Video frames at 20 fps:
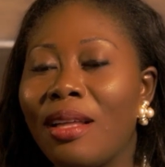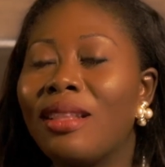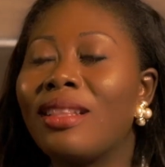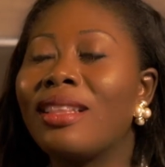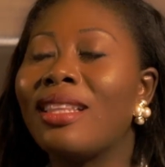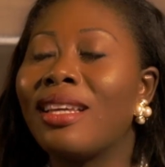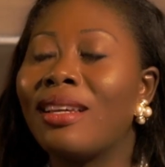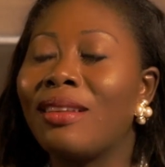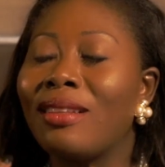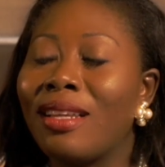
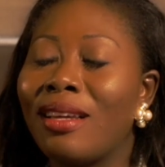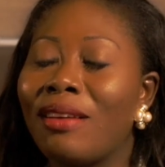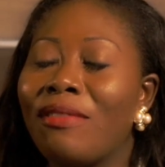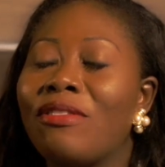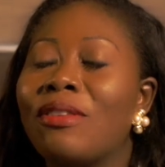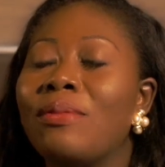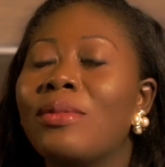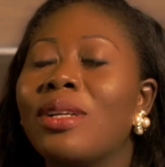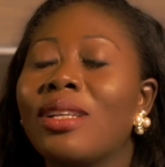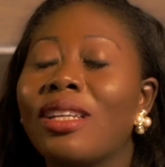they are
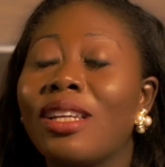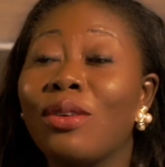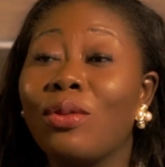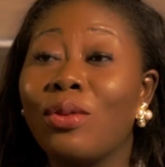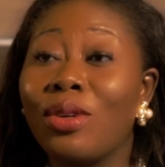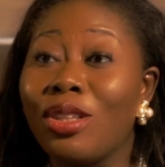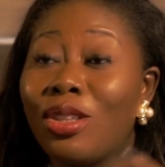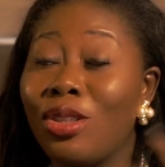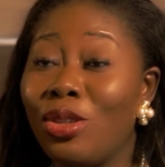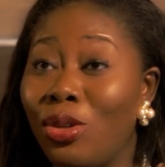familiar
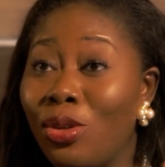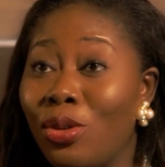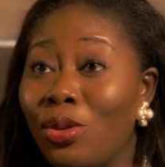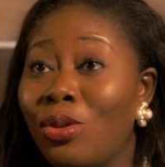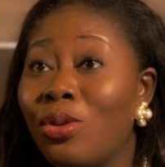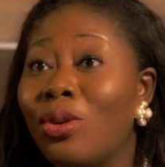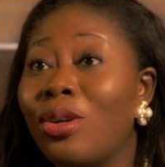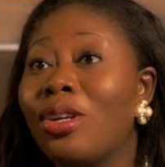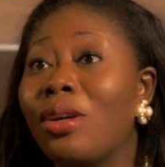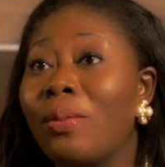with
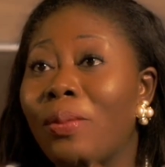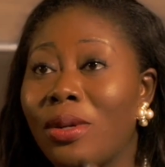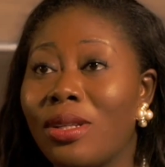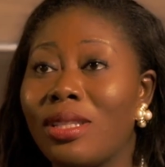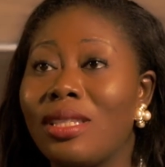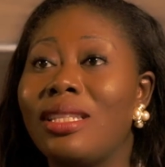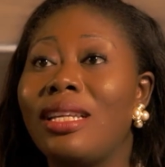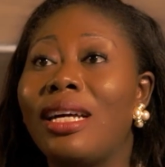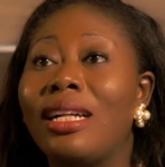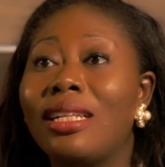you or your
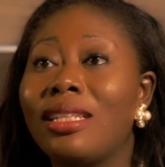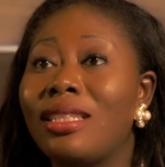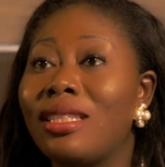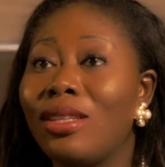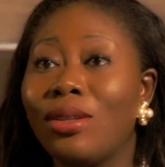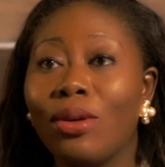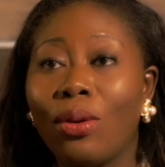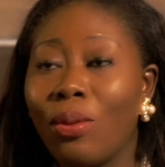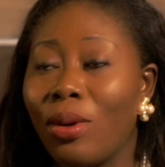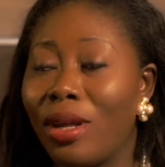
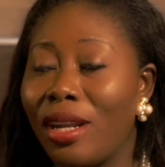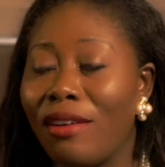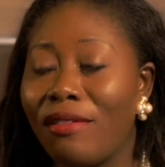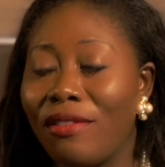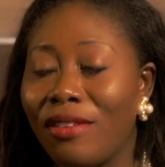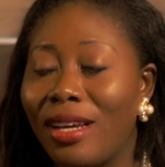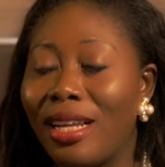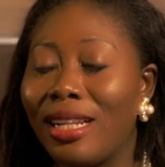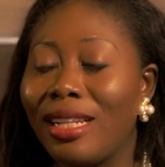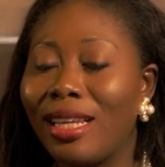personality or whatever,
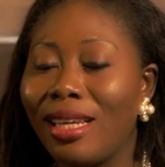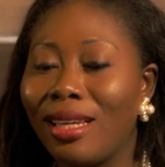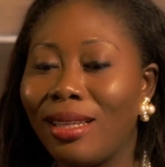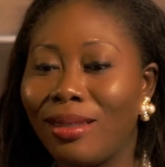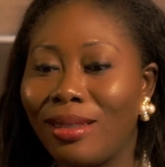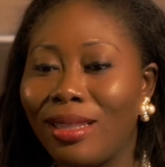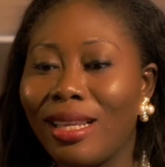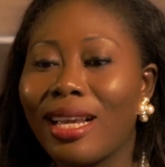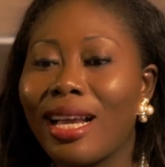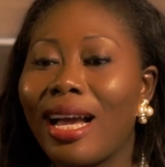and
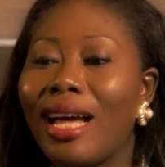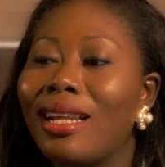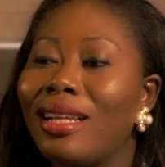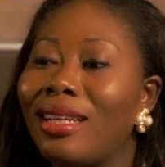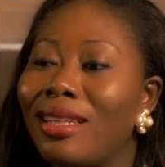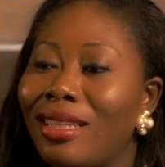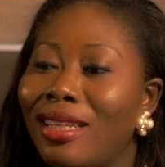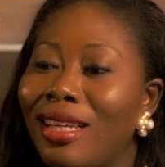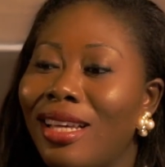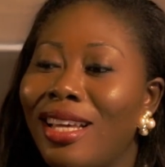they kind
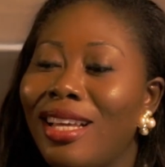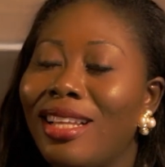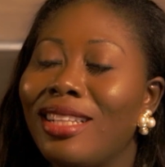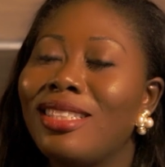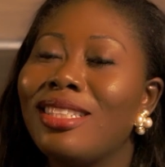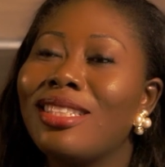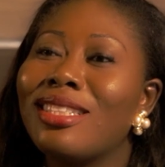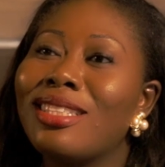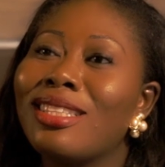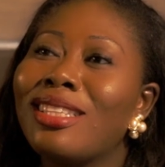of
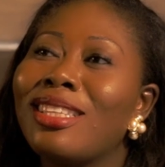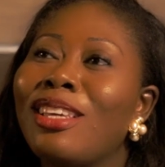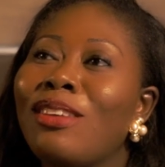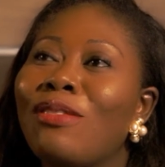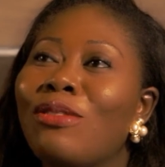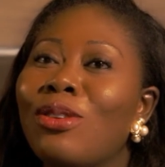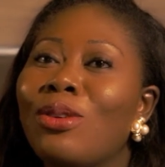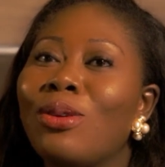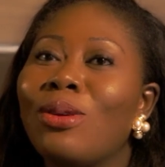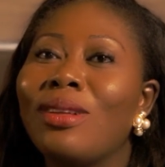just give
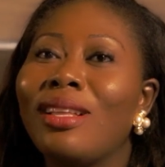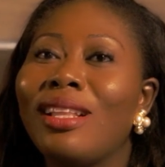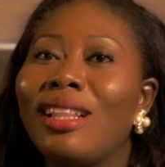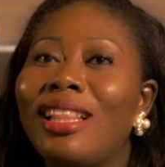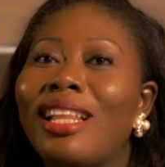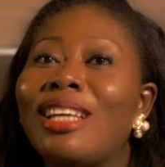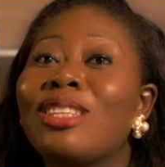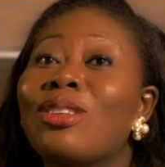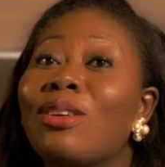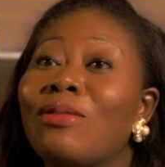you
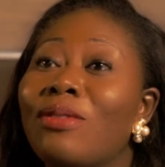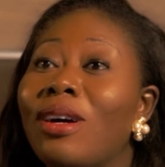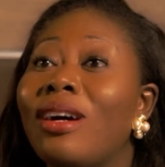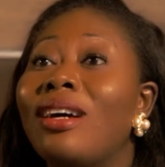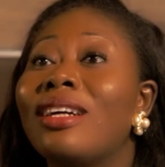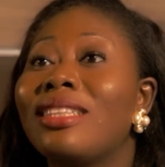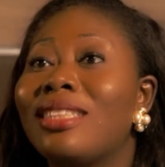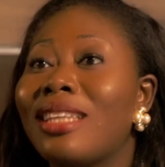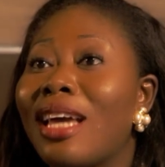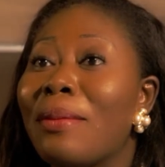less of a
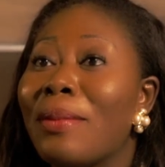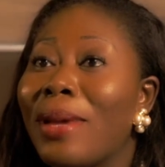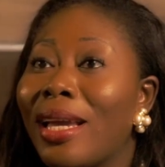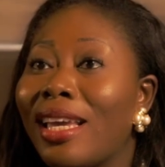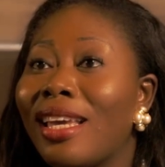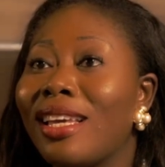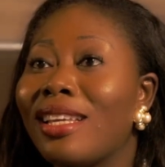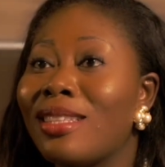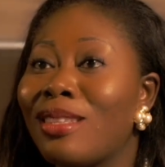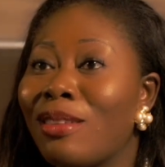hard time, I
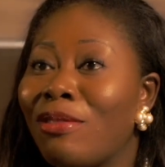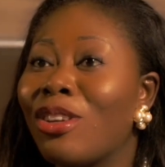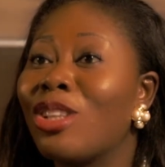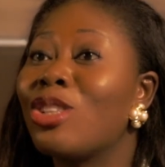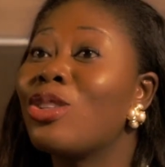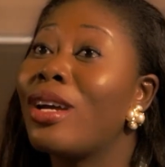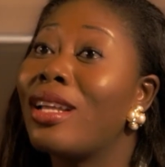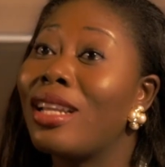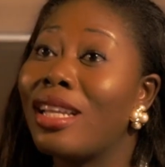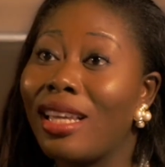guess, if you're
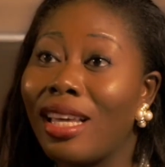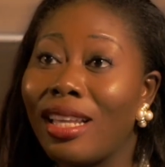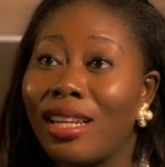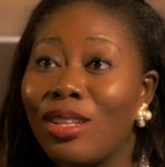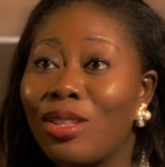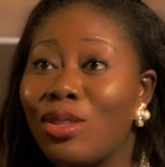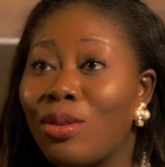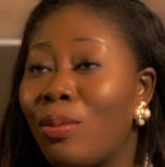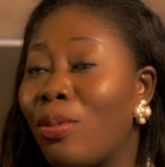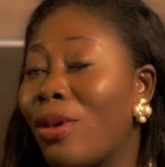trying
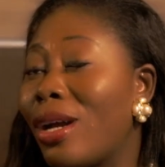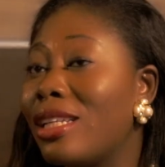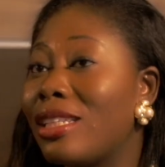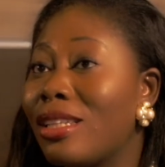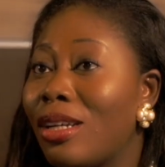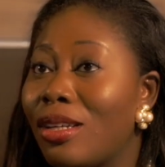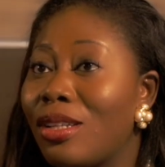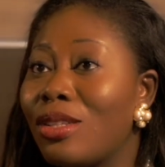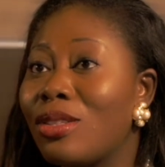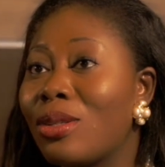to branch
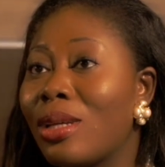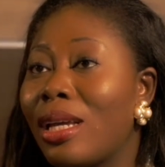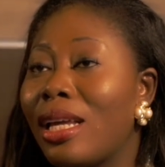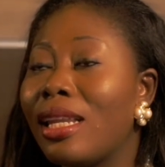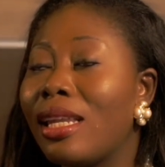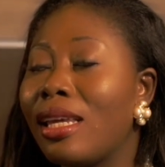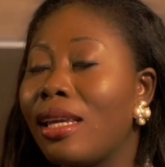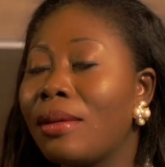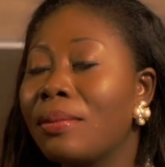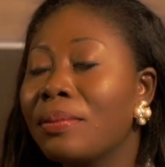out into
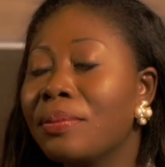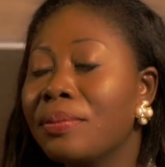any